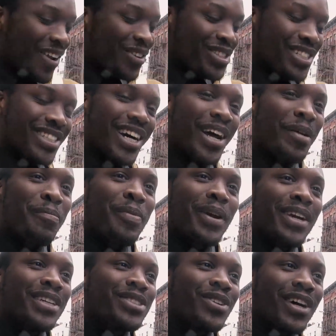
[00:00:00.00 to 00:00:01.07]
know she's kind of
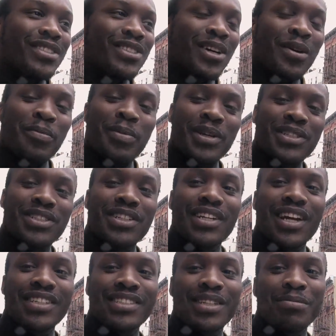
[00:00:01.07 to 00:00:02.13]
picky, so I took a
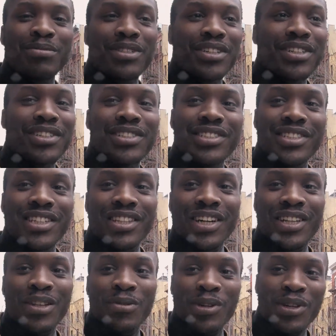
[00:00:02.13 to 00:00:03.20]
picture and I sent them to her and she
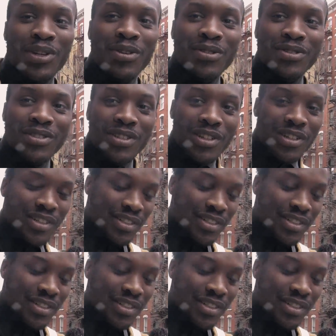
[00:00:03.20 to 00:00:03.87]
thought they were cute, so.